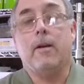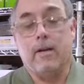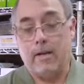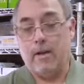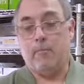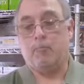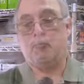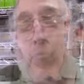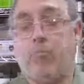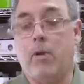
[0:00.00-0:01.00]
uh,
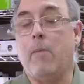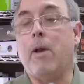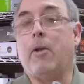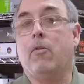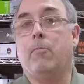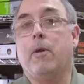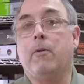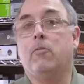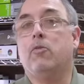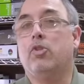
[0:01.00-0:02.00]
combat
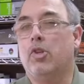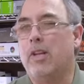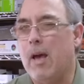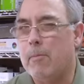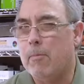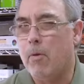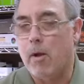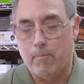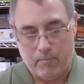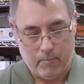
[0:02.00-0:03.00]
grouping should not be a
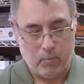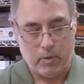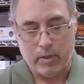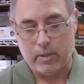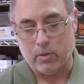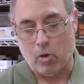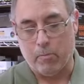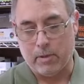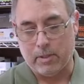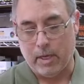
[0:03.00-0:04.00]
problem with these
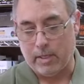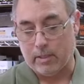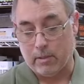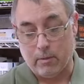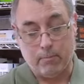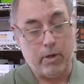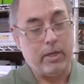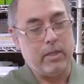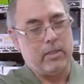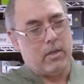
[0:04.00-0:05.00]
open sights. They're pretty
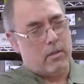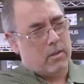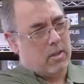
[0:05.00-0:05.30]
decent.